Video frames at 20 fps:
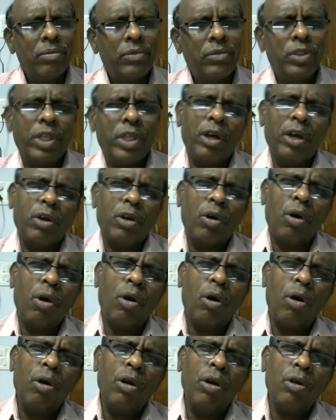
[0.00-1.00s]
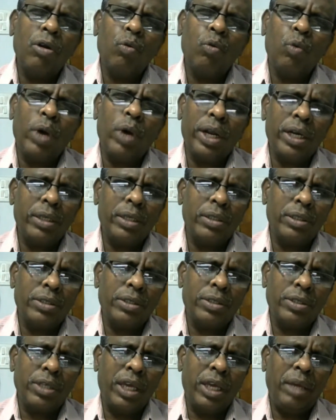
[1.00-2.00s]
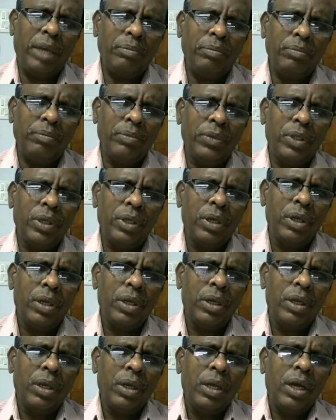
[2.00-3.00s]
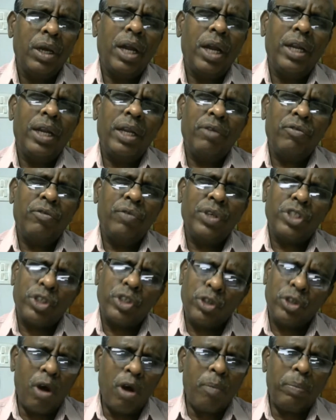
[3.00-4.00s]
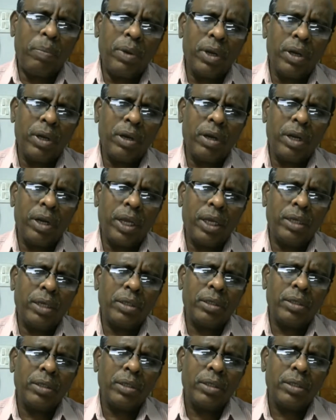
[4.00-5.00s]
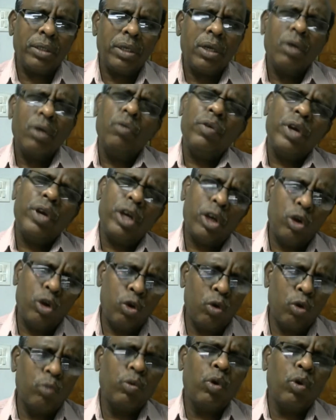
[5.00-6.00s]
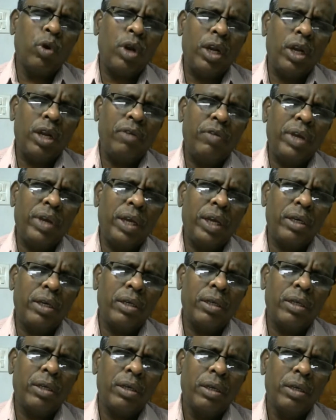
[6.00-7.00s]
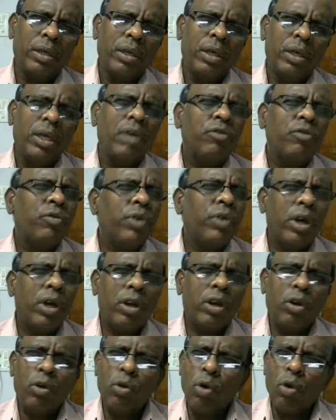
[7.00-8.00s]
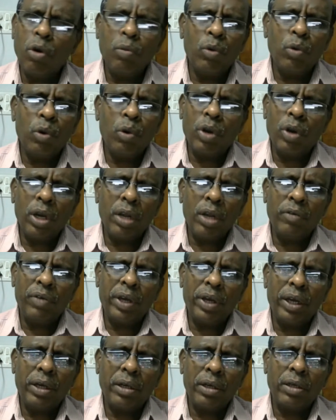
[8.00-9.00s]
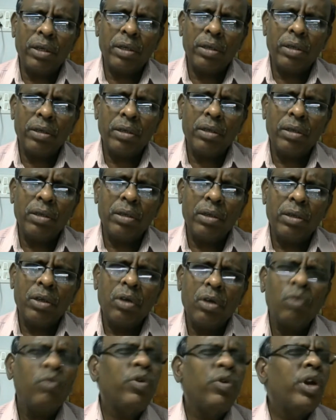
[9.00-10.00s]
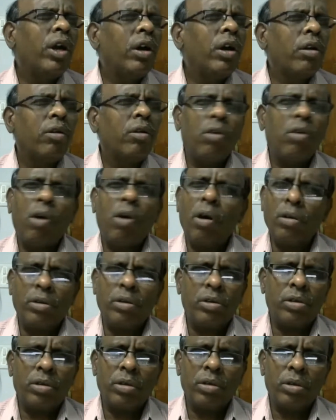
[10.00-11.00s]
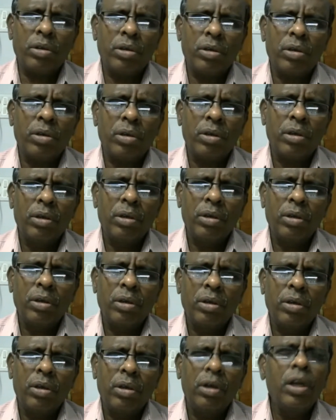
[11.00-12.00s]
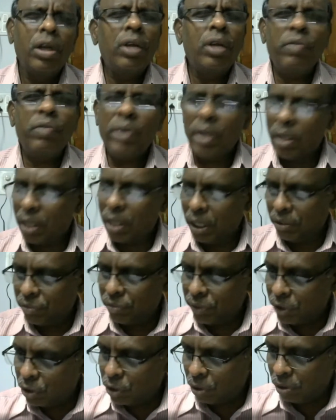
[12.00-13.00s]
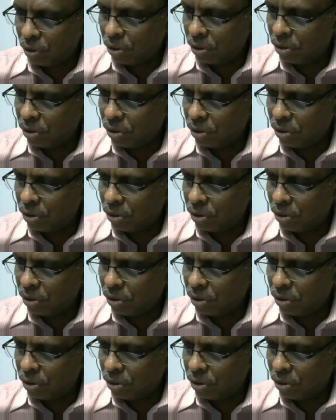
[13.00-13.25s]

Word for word: They are all one and the same. And if we stop learning, we are no more living. If we are no more living, we are not living life at all